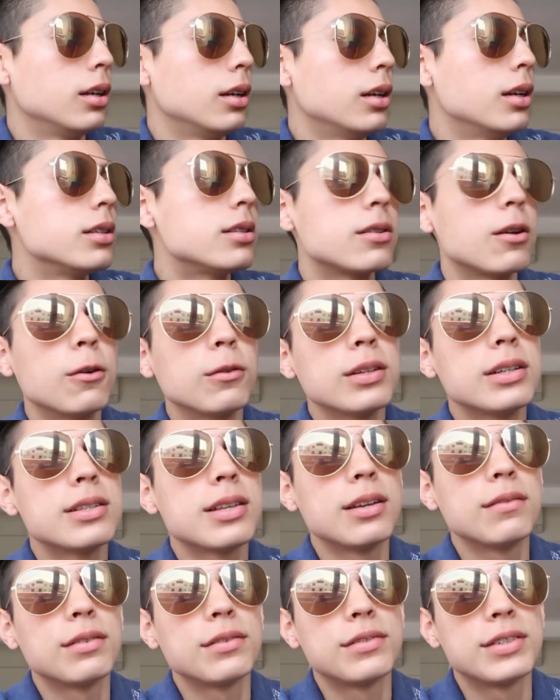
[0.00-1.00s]
It's only
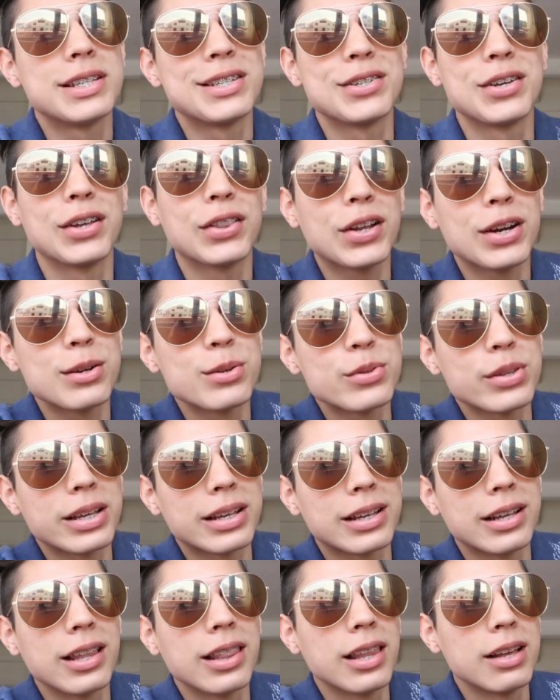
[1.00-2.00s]
10:52. I thought I was
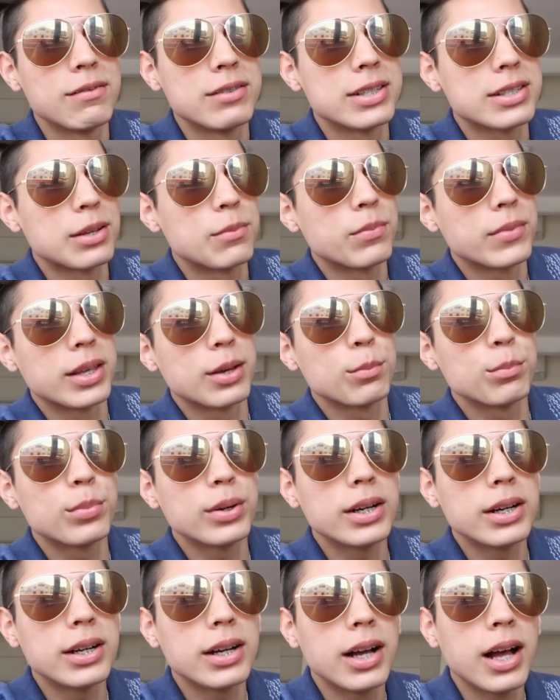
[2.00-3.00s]
like 11 something,
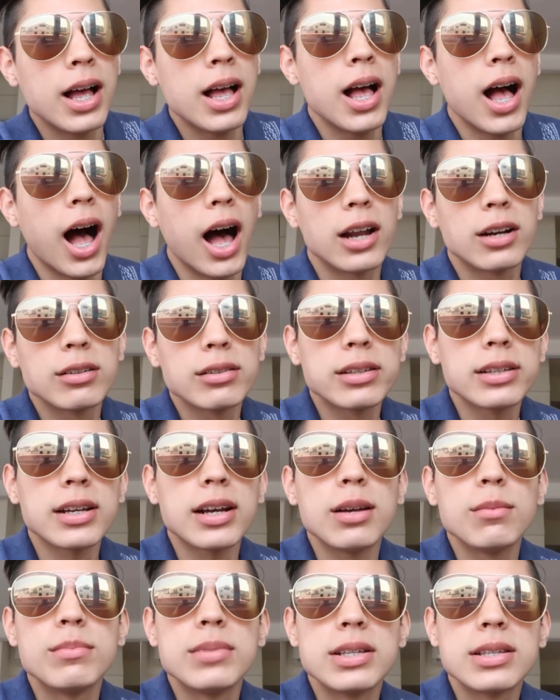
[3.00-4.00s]
but I don't
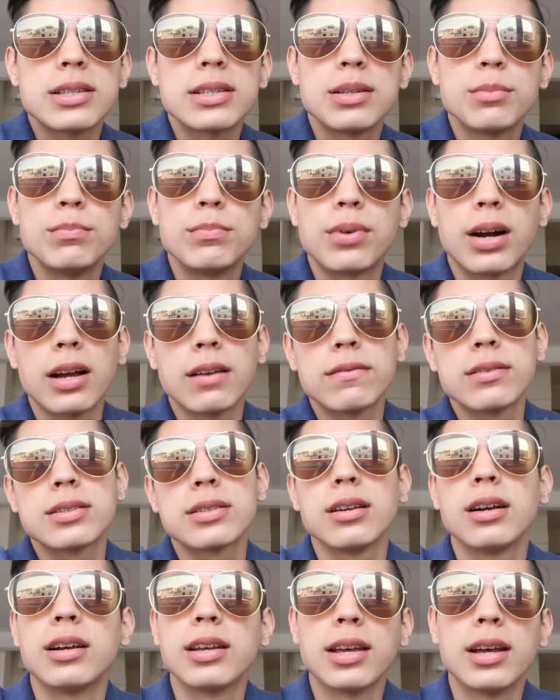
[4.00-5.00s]
think I missed
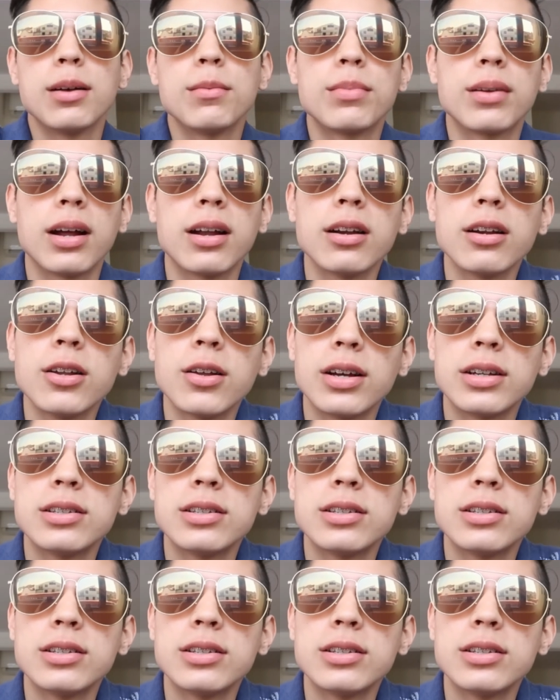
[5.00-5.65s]
breakfast not yet, but I don't know.